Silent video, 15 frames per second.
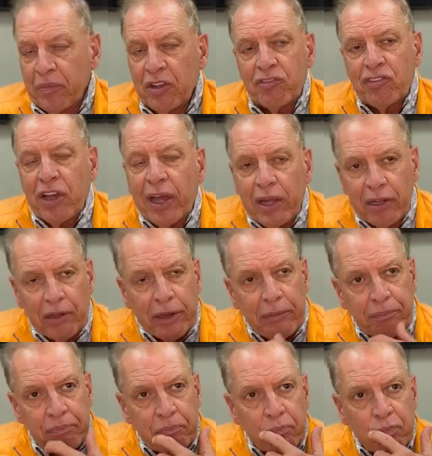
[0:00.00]

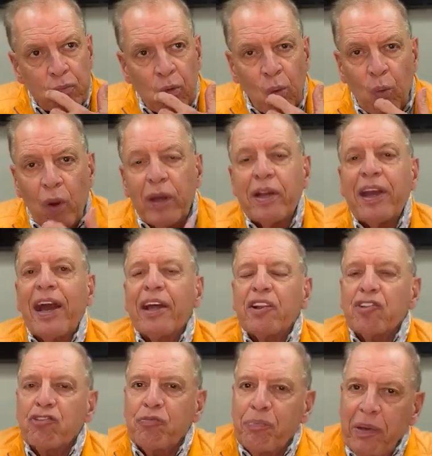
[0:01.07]
Secondly, what kind
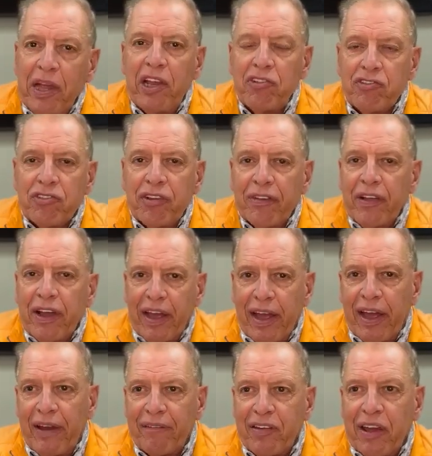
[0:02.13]
of speech do they
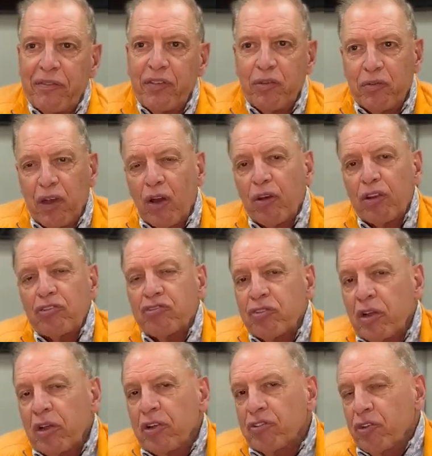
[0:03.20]
have?
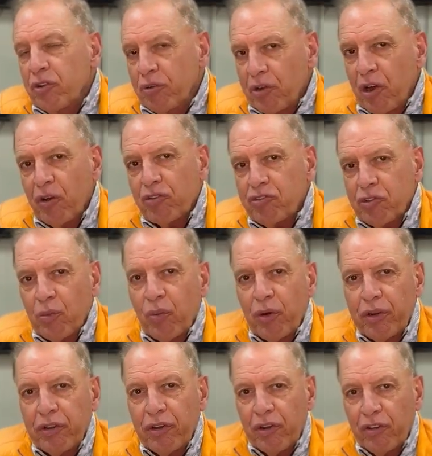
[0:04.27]
Do you notice that
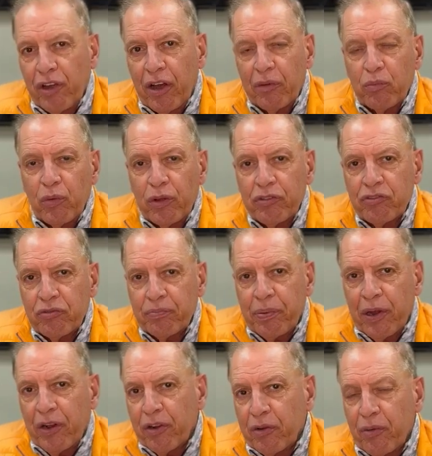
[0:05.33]
one of your loved ones,
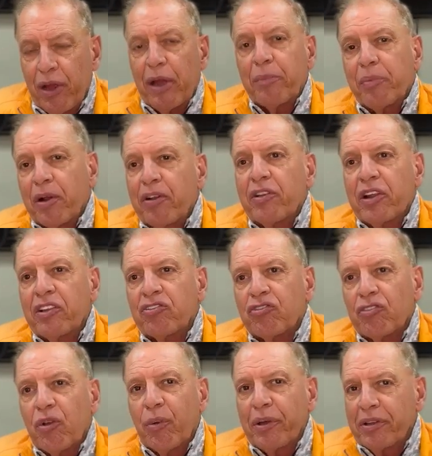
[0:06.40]
parent or grandparent, is
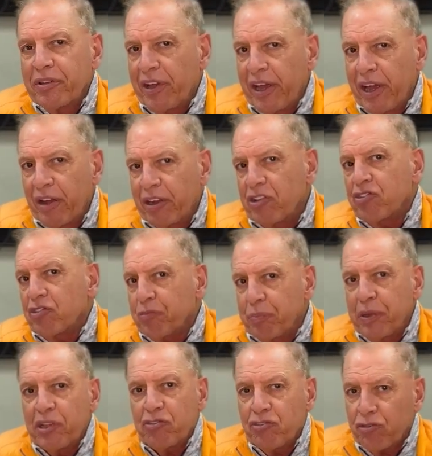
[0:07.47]
slowing down? Is the
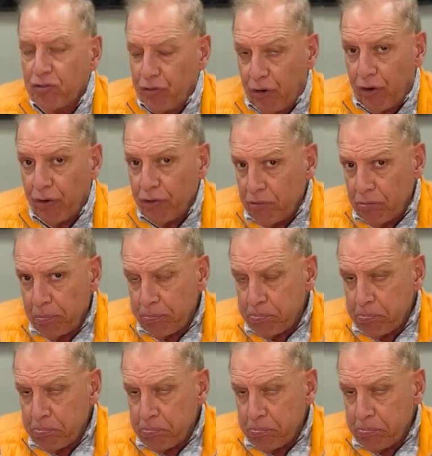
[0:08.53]
speech slurred?